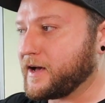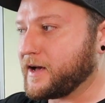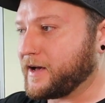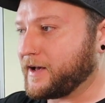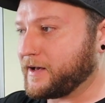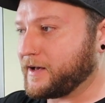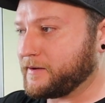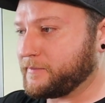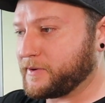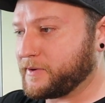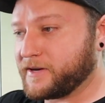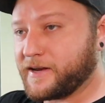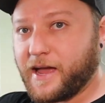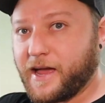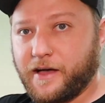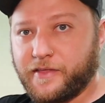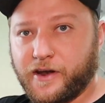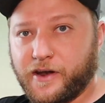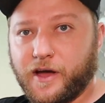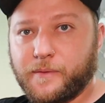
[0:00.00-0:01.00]
uh, but
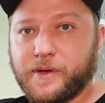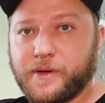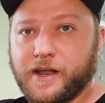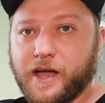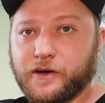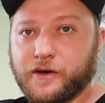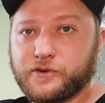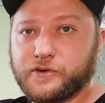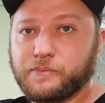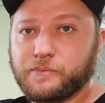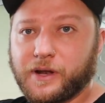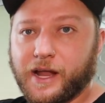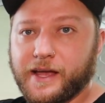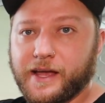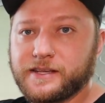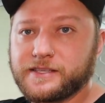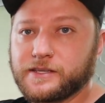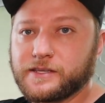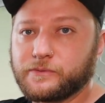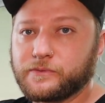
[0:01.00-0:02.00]
now that I'm in our new
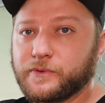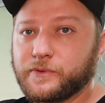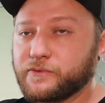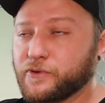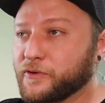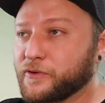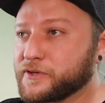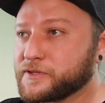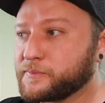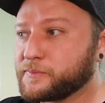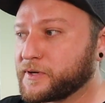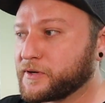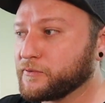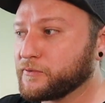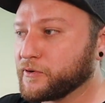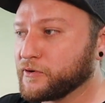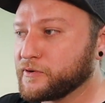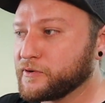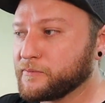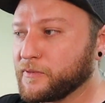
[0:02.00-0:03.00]
place and we've got this big
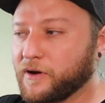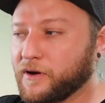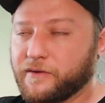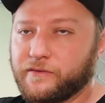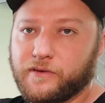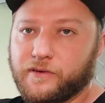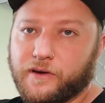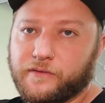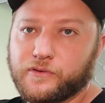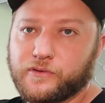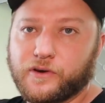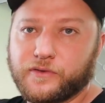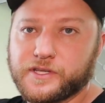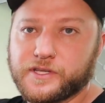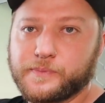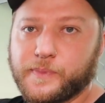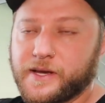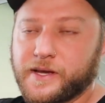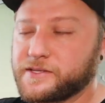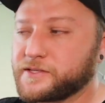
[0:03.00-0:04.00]
room, I've, I've, got the
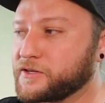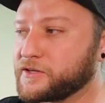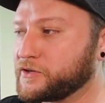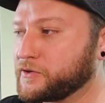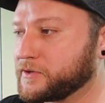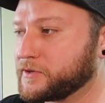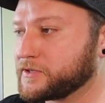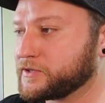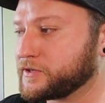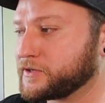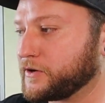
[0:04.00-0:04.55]
space to do it.